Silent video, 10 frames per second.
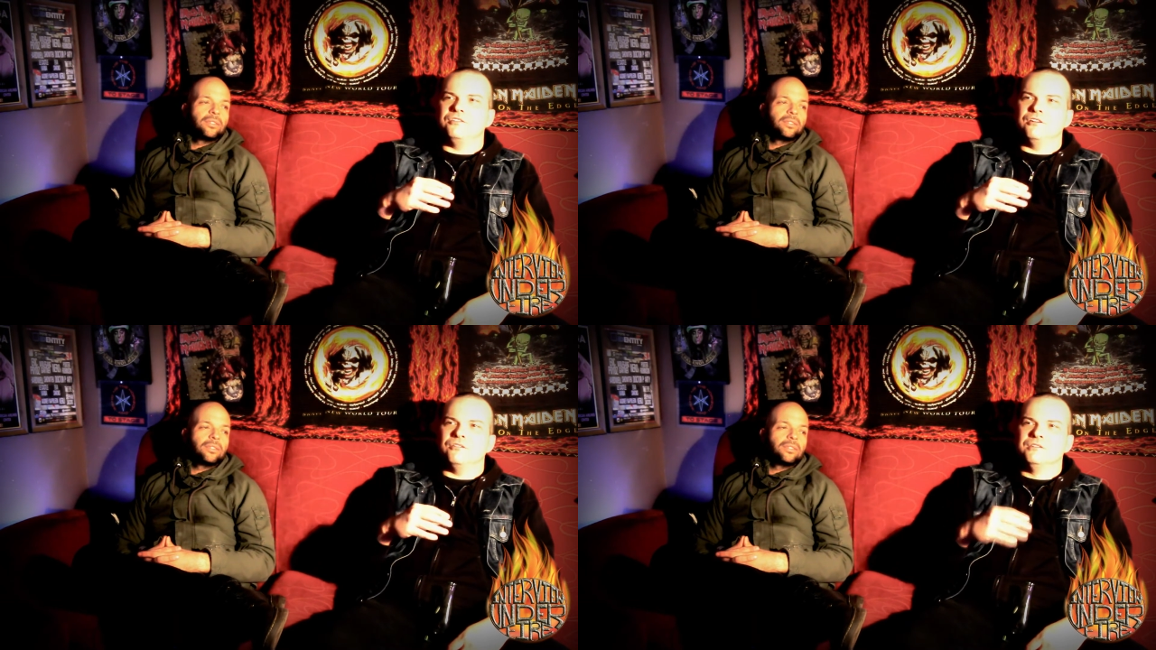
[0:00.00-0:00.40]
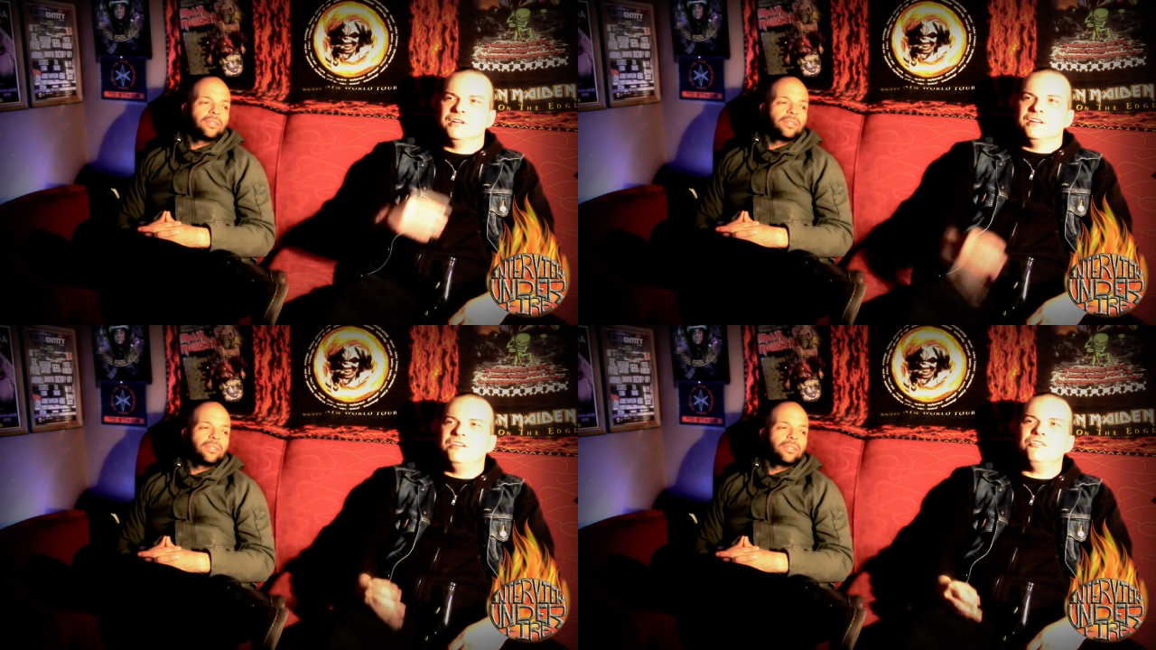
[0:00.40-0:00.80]
Speaker 1: you know,
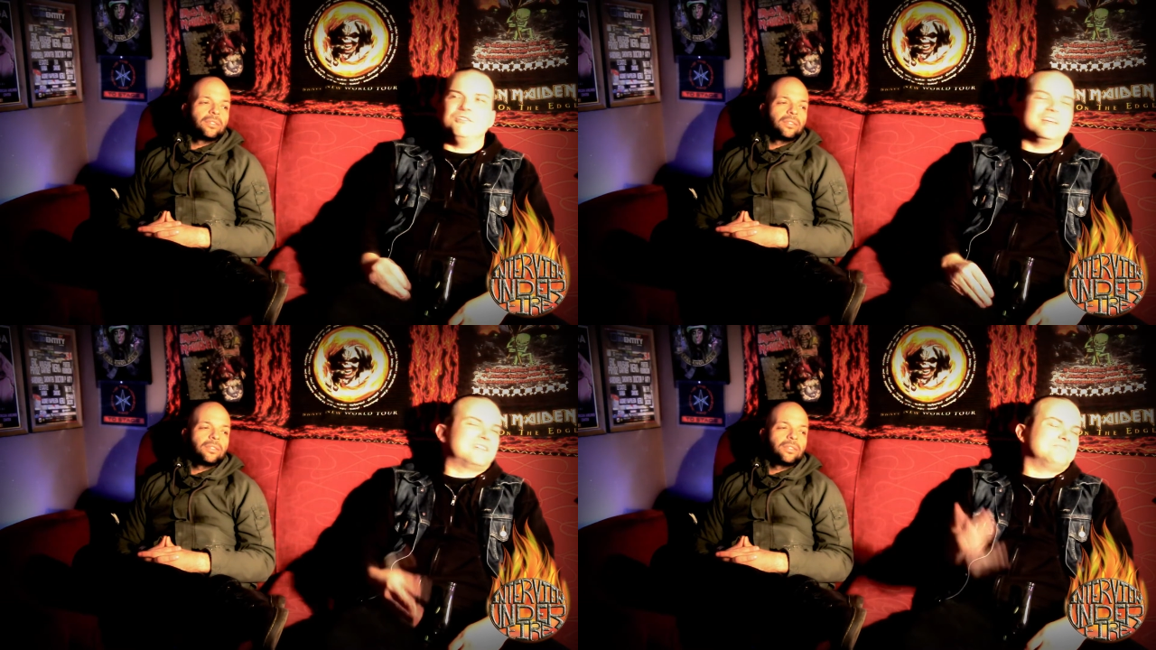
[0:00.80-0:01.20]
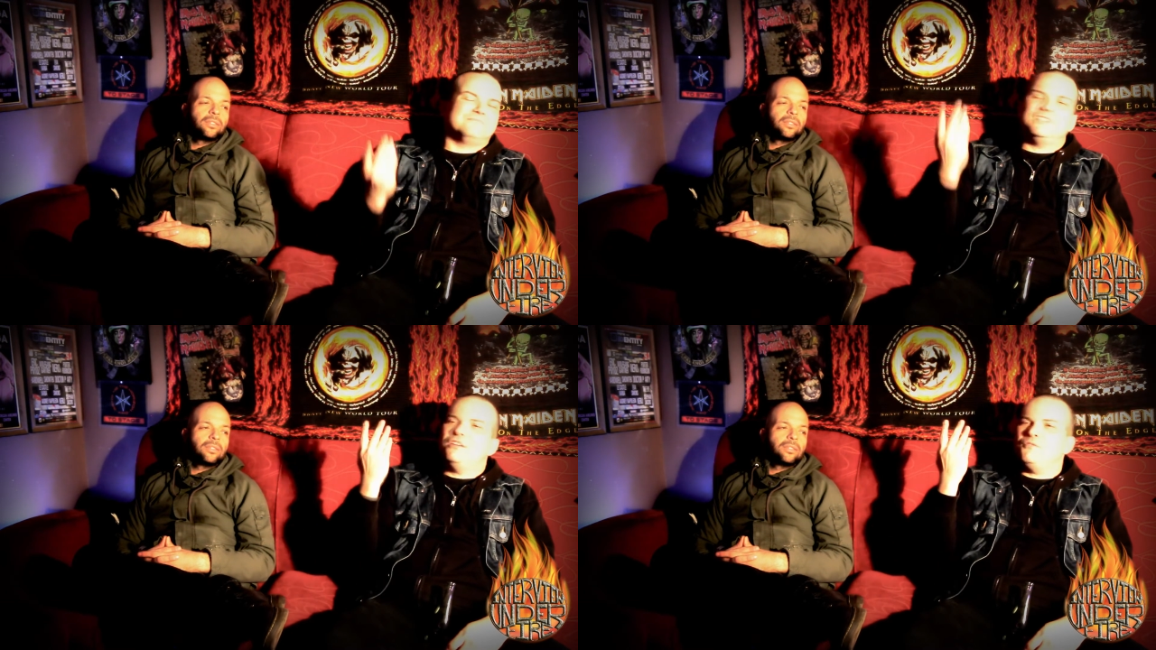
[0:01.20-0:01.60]
you know, like
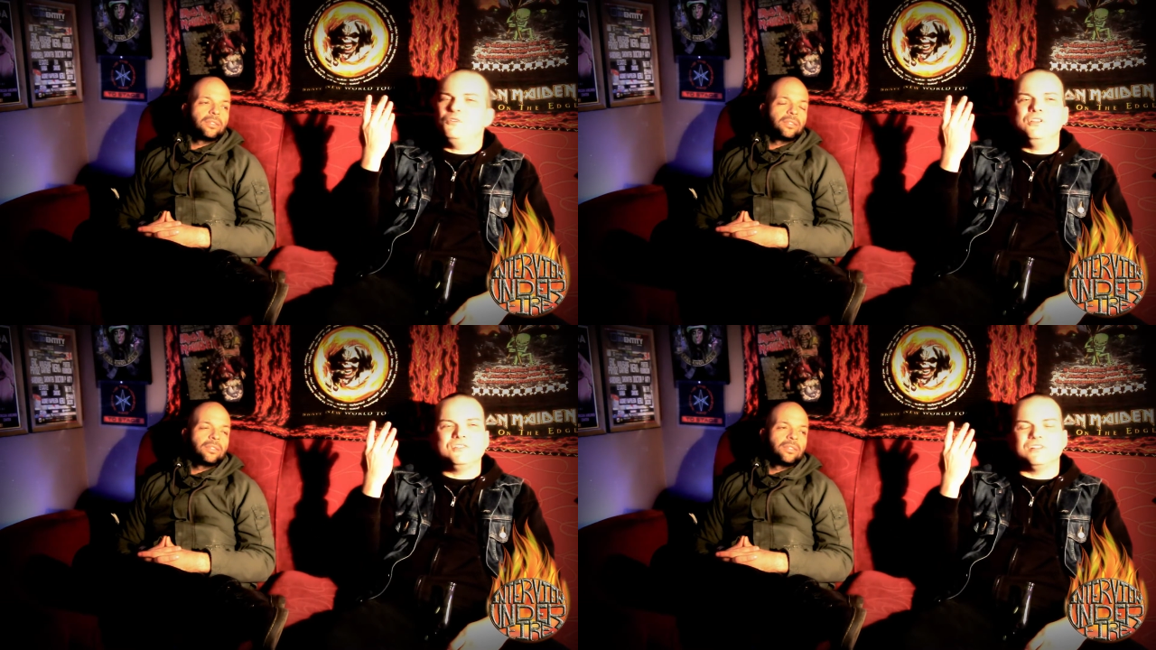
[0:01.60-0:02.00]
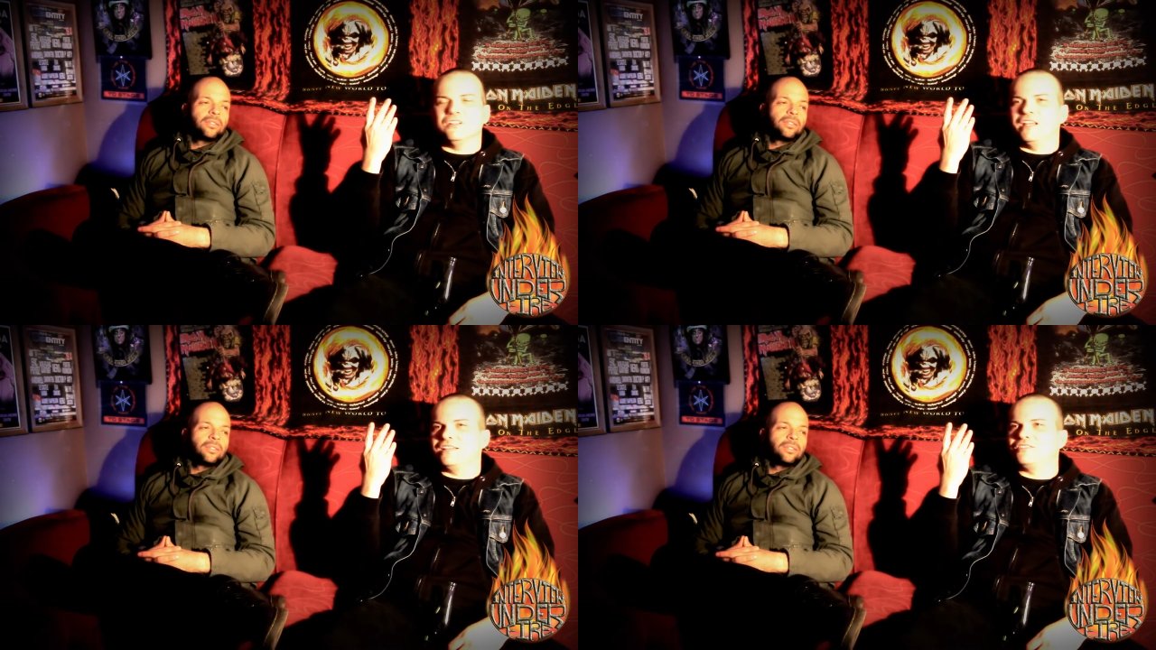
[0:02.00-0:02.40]
if you listen
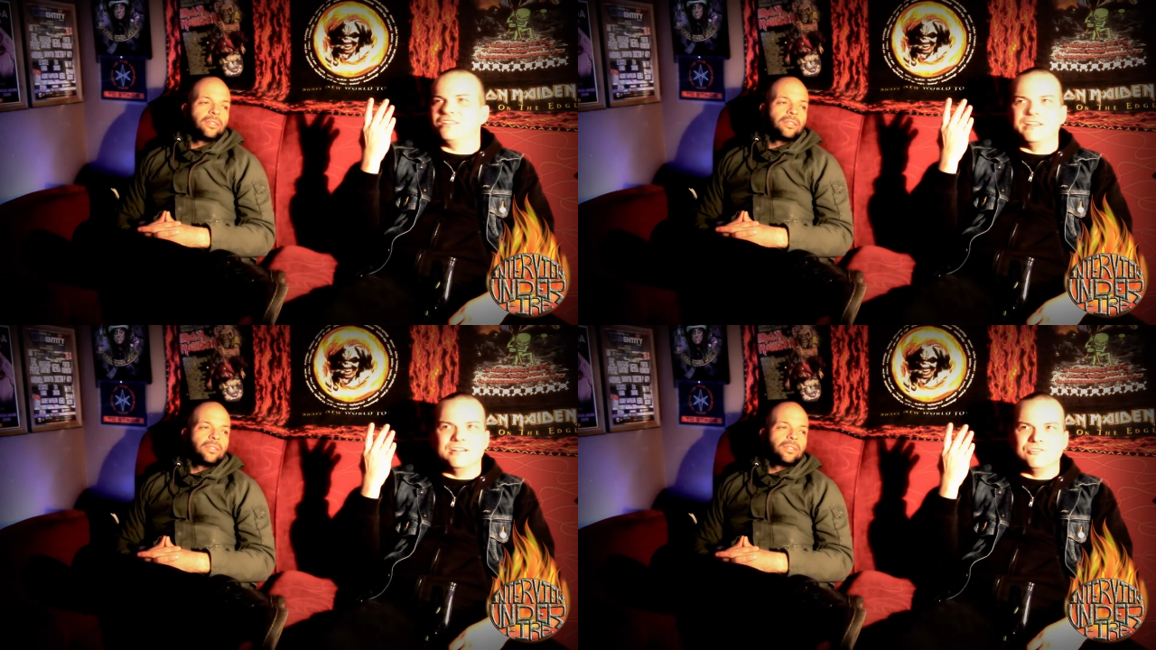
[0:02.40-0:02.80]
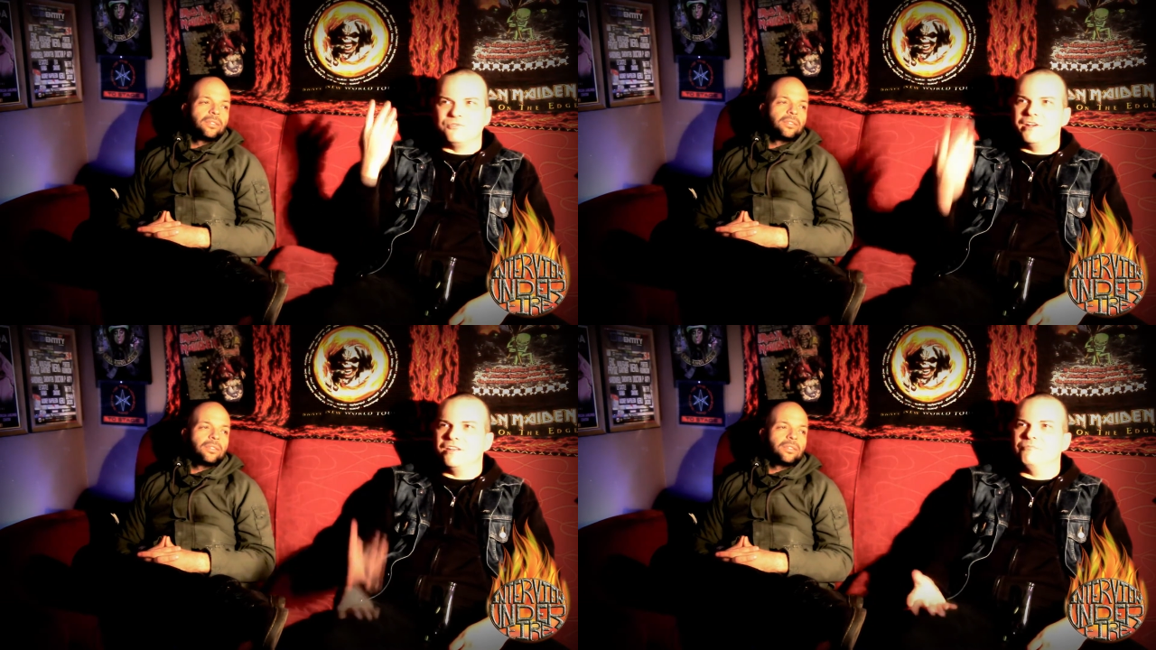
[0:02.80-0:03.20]
to like Slayer's
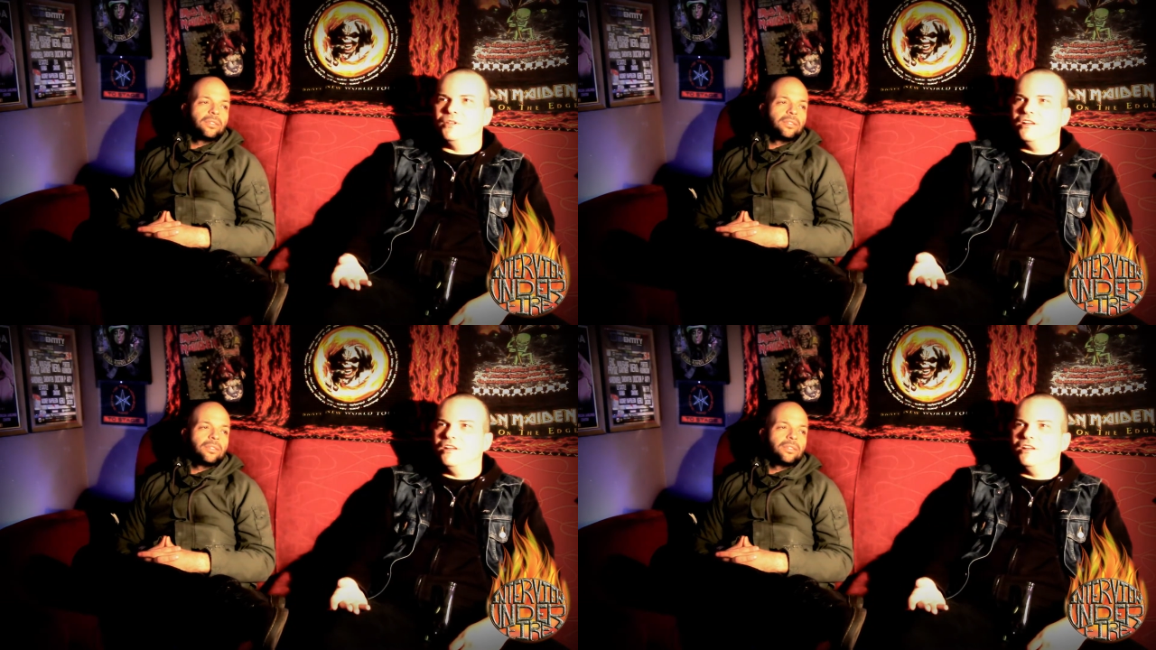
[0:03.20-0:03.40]
Man in